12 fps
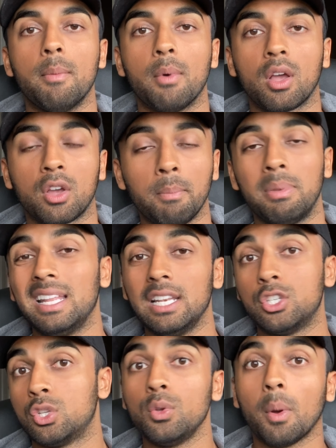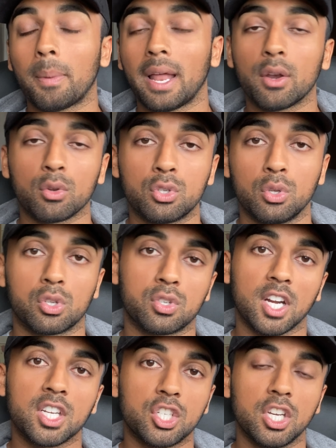completely to your plan or to your
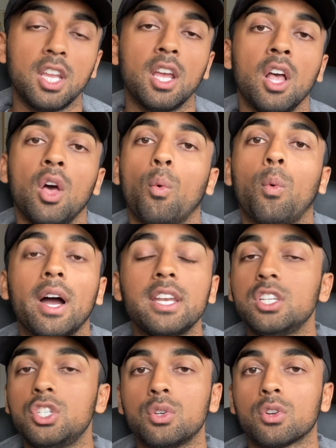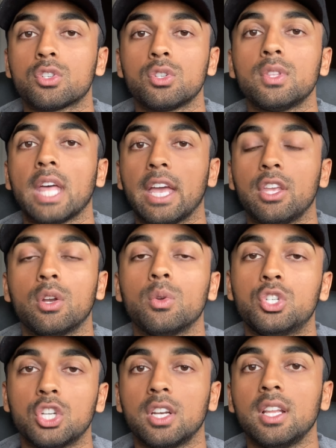strategy, why did you not do that? You know,
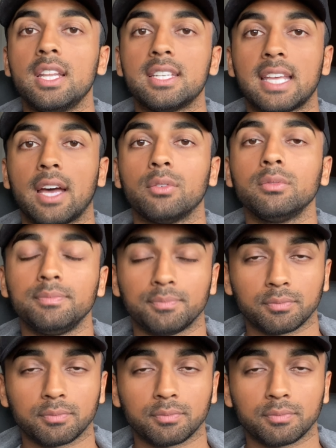journal it down.